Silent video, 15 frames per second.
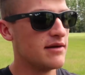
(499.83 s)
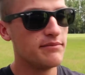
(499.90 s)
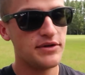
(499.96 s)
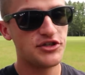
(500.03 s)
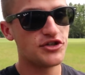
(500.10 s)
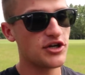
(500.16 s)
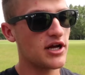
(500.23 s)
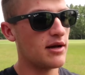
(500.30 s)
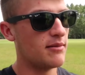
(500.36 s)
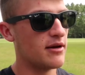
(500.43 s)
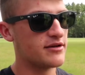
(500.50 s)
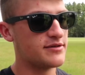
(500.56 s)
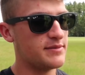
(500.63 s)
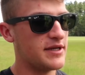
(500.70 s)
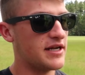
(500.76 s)
be sure to come
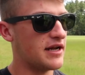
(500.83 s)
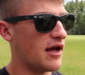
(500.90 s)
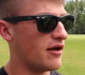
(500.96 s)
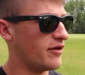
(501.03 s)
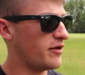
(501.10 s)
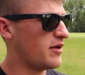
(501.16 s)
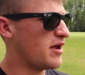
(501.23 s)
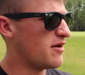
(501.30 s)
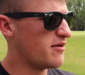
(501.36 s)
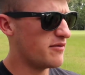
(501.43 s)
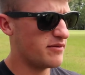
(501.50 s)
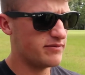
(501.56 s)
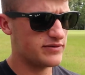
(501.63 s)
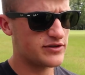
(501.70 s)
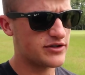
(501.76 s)
up to me and I'll,
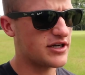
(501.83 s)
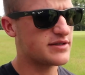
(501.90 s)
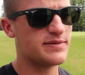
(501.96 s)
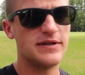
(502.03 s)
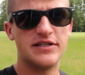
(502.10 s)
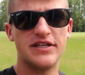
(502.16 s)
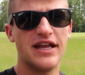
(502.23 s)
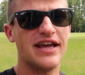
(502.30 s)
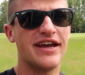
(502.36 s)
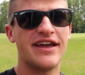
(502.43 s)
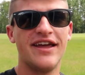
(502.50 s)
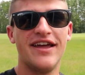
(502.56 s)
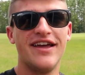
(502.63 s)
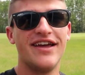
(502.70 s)
trust me, like,